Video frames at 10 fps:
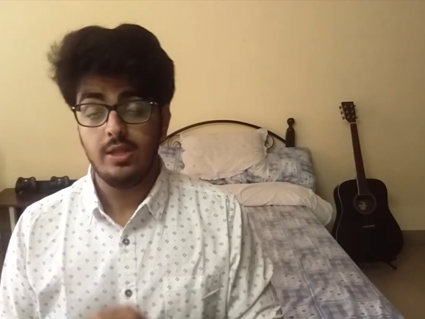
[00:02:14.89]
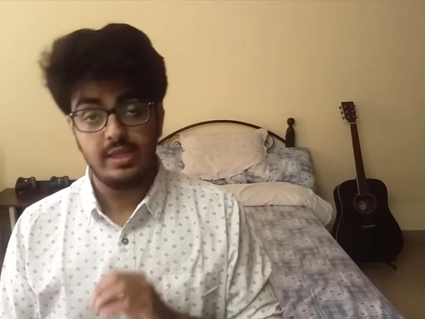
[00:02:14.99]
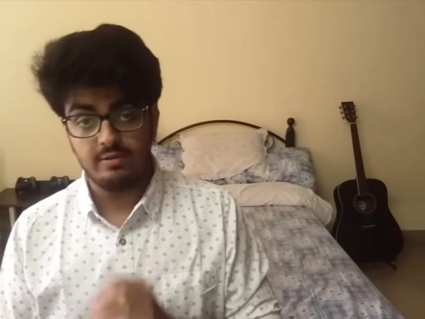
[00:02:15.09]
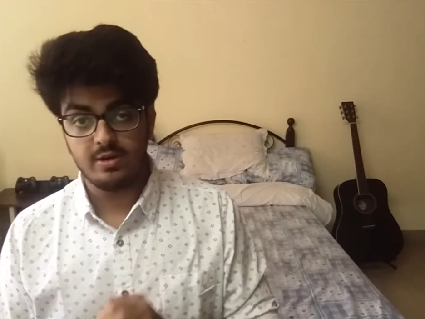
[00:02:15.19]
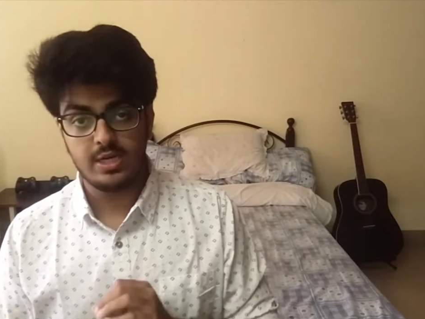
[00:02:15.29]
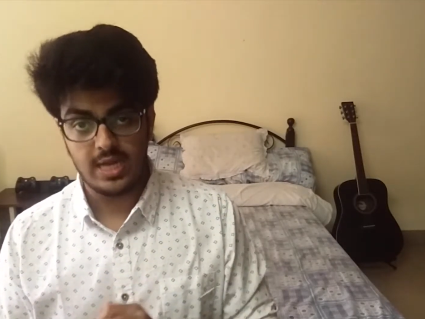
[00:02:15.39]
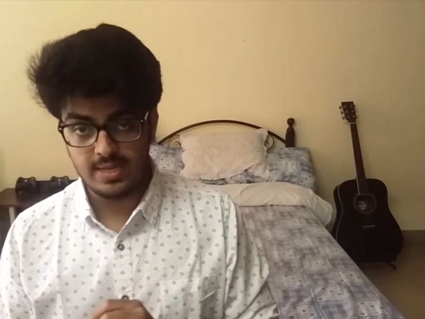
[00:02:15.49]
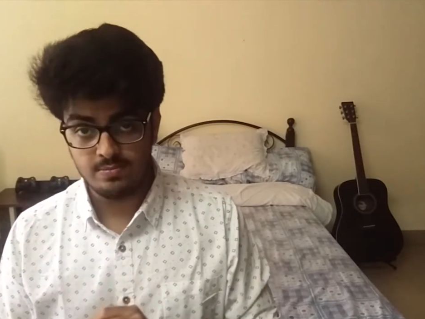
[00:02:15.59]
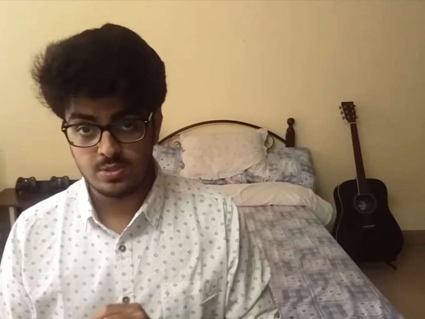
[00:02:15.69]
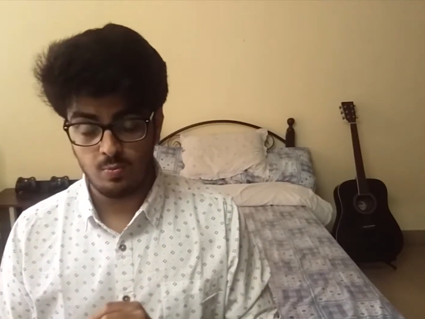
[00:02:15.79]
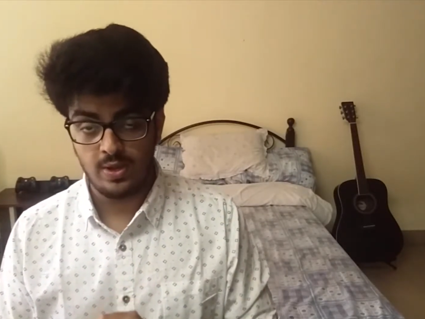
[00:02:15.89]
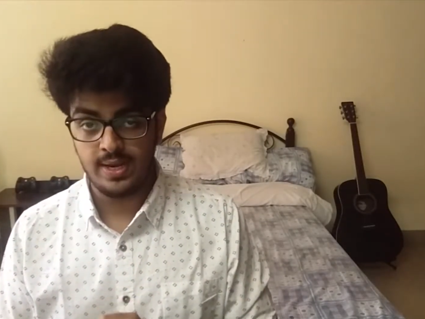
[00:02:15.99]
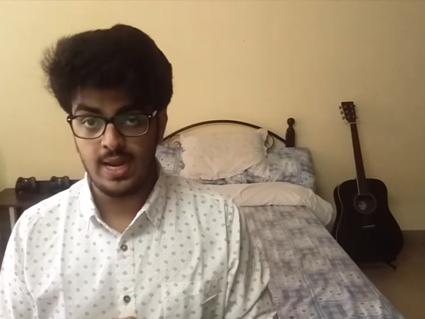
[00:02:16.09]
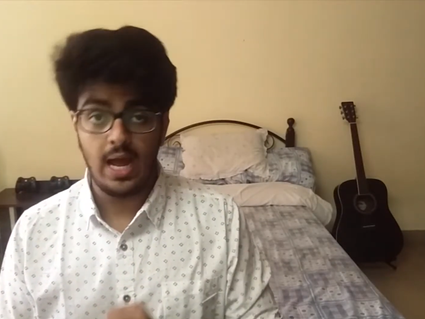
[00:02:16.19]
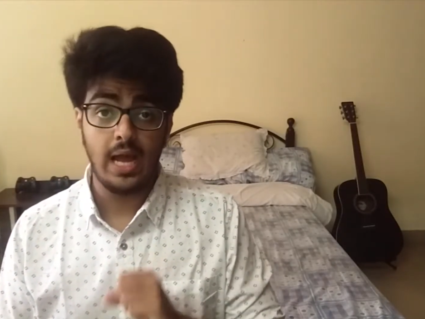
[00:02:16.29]
there were times
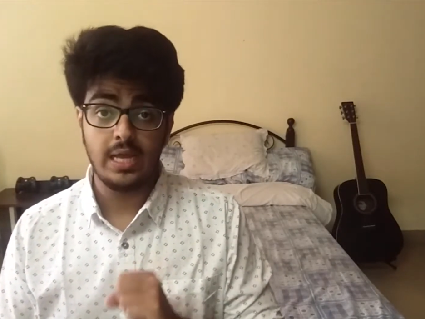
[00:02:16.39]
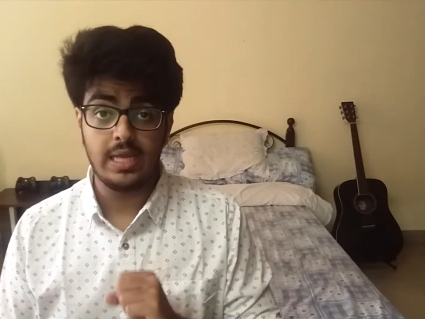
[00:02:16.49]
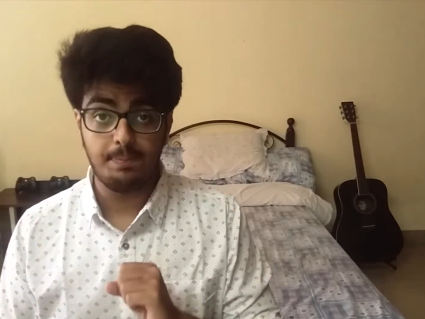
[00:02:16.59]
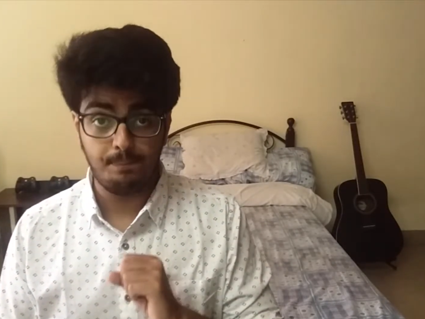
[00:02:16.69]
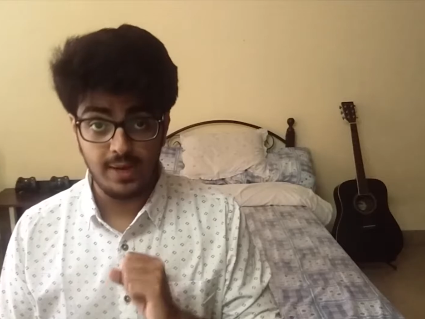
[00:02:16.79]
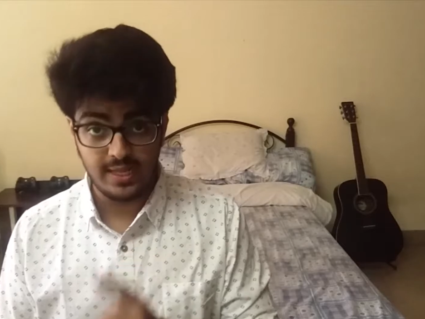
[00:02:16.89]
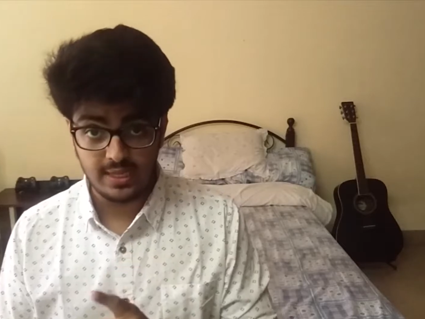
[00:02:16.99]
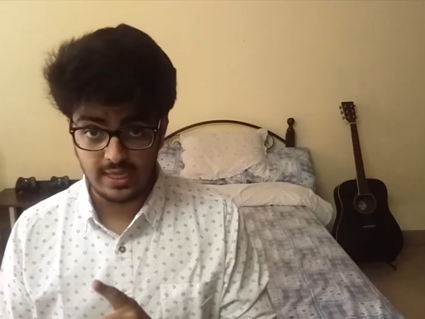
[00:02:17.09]
when I played